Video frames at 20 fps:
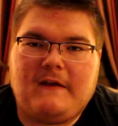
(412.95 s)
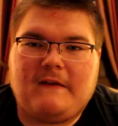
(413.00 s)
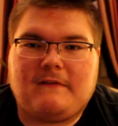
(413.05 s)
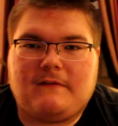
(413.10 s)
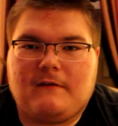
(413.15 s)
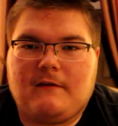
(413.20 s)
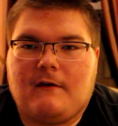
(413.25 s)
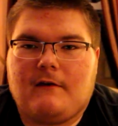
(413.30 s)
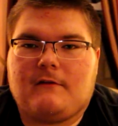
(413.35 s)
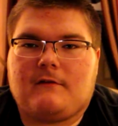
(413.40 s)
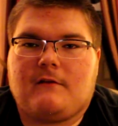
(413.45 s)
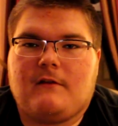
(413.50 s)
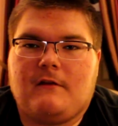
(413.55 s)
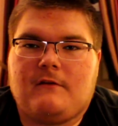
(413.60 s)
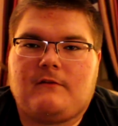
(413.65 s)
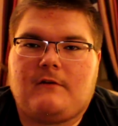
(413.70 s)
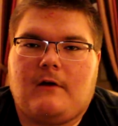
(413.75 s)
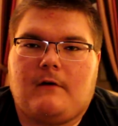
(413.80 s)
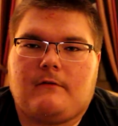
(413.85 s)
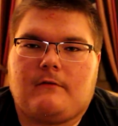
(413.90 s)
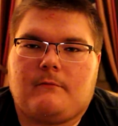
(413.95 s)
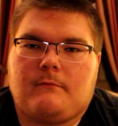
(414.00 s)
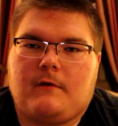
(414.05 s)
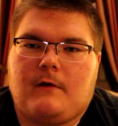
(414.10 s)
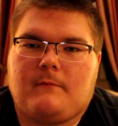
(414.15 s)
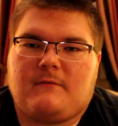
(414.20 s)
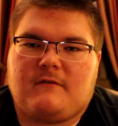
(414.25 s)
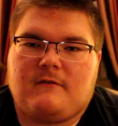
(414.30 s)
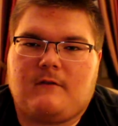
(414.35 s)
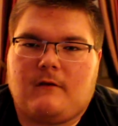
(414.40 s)
It does glitch out
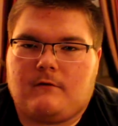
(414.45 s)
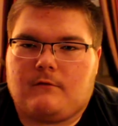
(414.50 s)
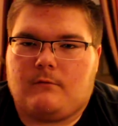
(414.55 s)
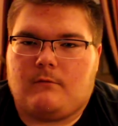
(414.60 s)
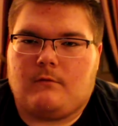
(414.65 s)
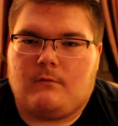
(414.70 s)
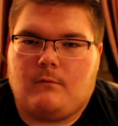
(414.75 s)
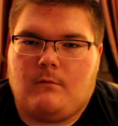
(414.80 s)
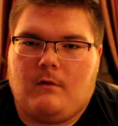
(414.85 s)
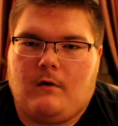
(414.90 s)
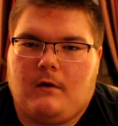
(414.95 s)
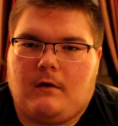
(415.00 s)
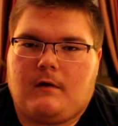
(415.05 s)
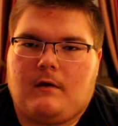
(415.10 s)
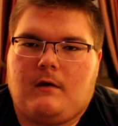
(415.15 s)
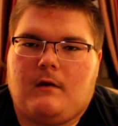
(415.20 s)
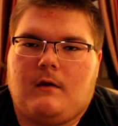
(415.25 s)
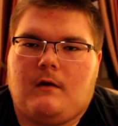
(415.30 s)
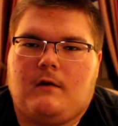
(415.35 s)
sometimes and doesn't want to work.